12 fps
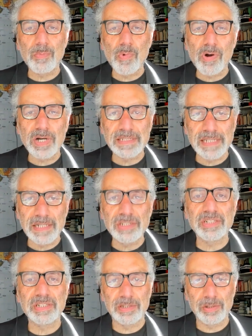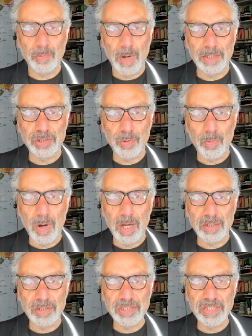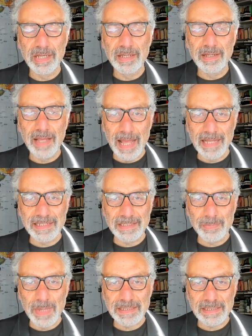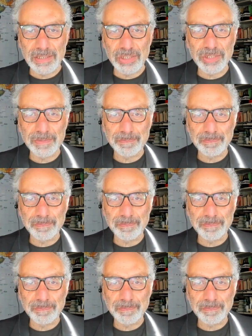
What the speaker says: more attention to Roger Waters and his message.